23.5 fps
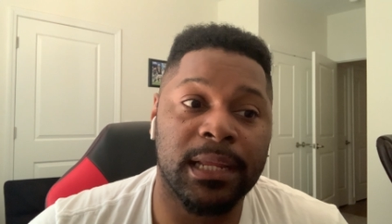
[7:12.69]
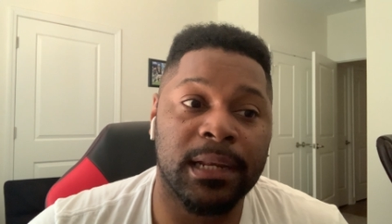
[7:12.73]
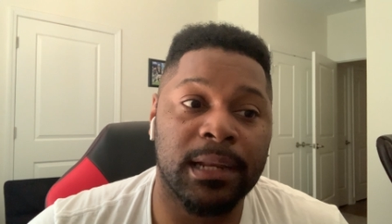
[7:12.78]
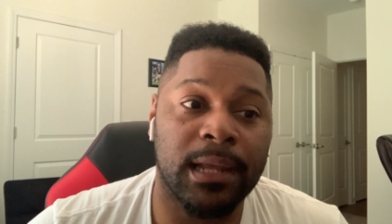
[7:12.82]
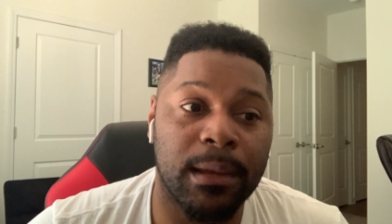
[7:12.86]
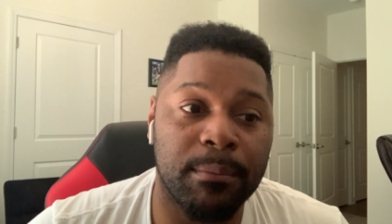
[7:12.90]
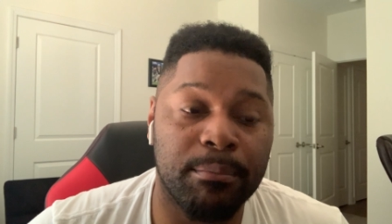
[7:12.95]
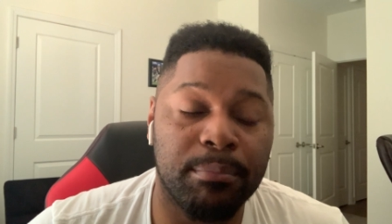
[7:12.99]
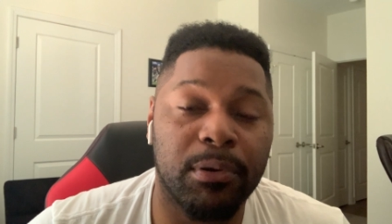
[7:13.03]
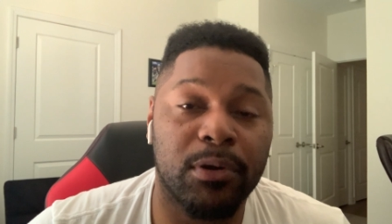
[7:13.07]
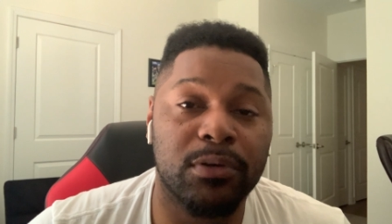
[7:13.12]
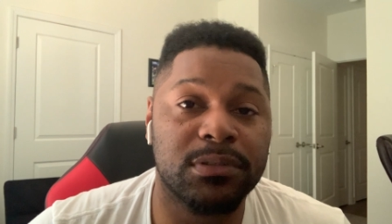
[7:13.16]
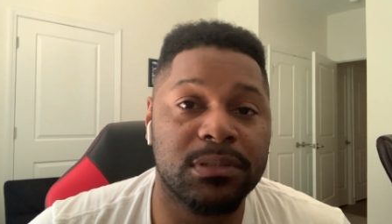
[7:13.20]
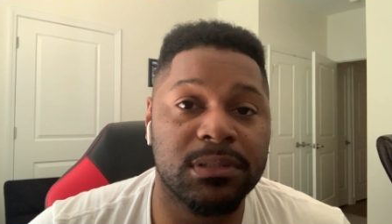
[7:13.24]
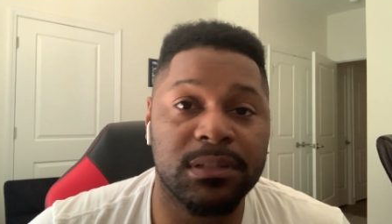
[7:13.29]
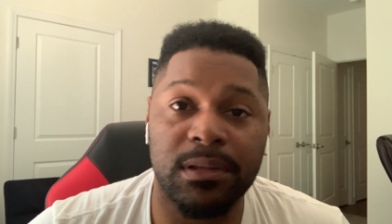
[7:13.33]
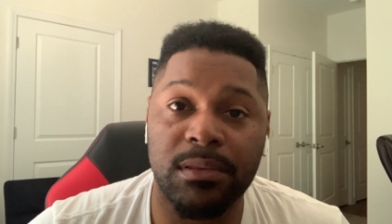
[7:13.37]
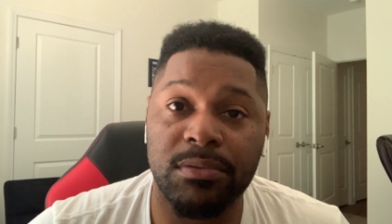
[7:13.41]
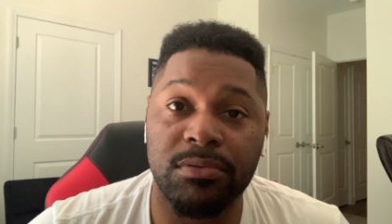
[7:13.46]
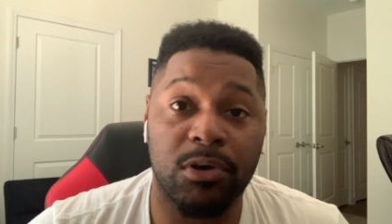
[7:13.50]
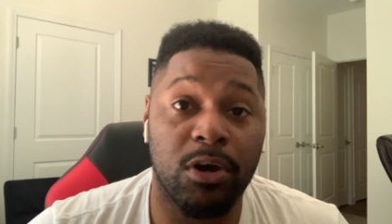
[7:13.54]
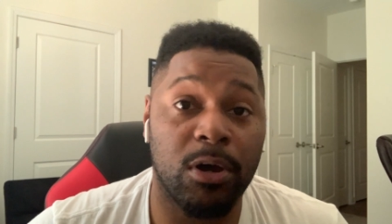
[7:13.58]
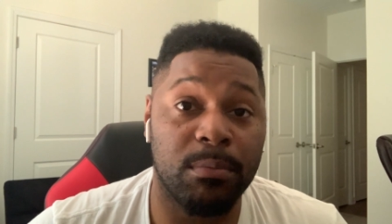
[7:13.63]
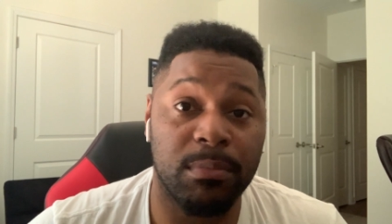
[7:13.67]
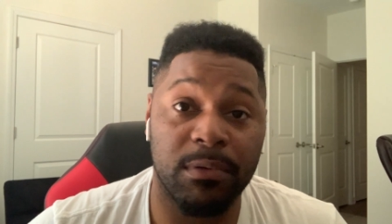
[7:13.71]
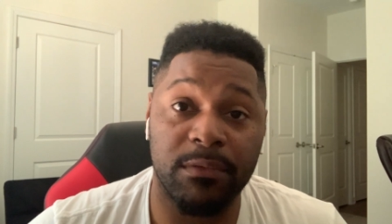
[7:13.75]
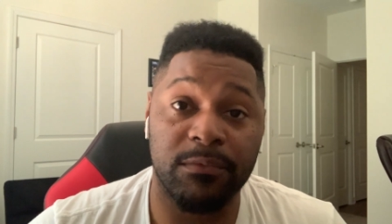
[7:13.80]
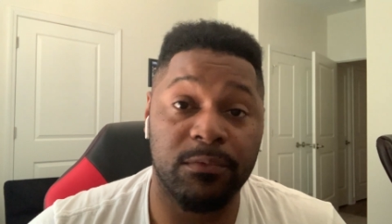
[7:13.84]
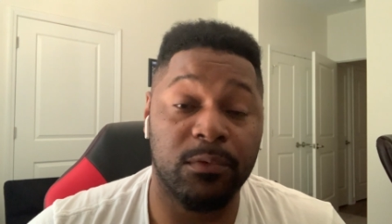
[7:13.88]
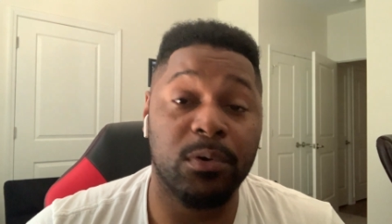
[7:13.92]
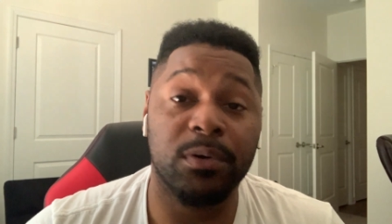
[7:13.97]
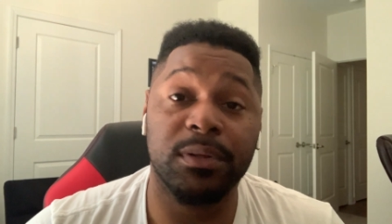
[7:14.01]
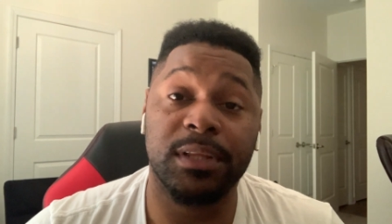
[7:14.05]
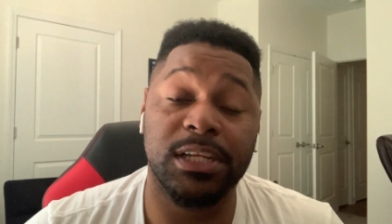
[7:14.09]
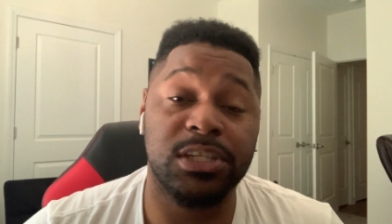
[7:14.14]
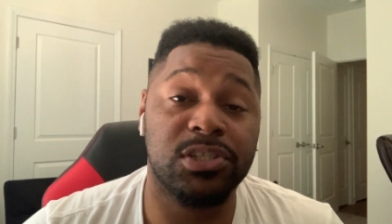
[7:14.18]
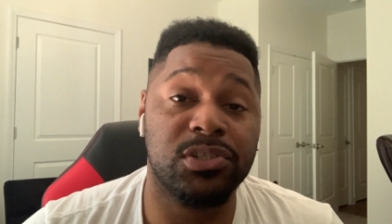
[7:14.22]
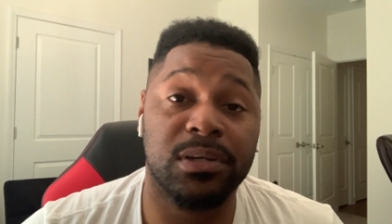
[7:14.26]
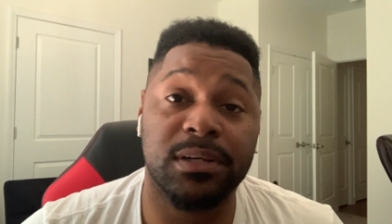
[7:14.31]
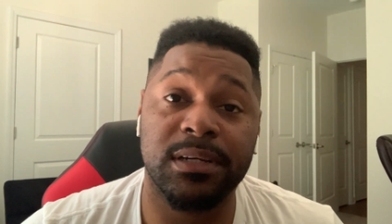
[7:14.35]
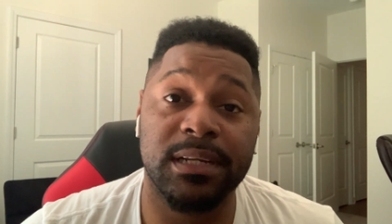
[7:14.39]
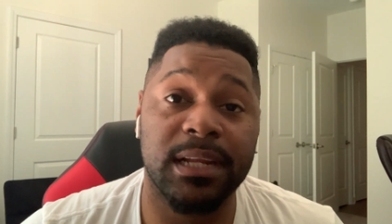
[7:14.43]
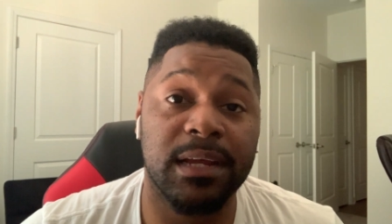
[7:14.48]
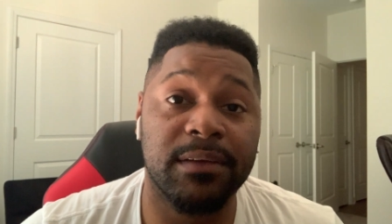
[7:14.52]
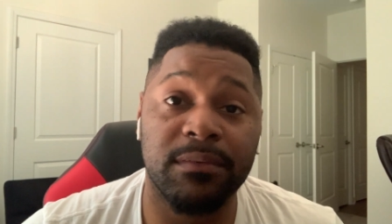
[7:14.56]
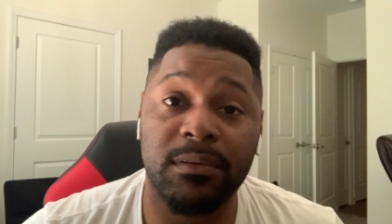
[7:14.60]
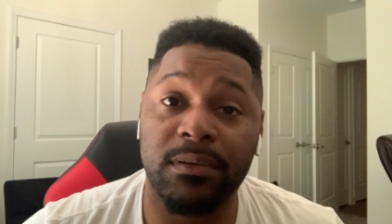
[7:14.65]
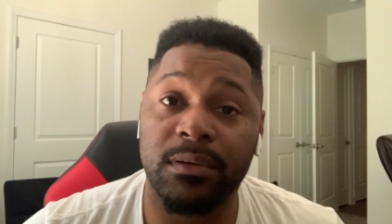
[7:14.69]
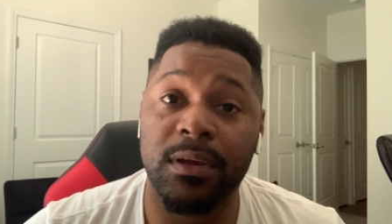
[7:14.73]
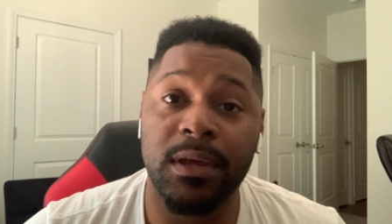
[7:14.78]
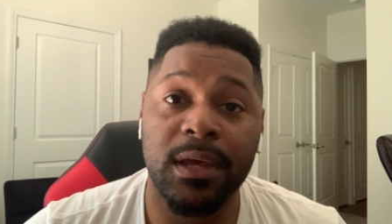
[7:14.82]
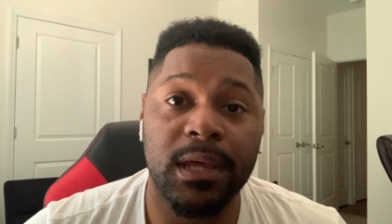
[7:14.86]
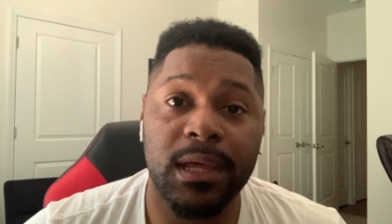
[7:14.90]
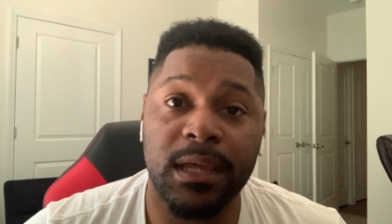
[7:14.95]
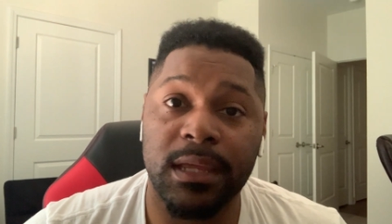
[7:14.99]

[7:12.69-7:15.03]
And I personally thought before they should have never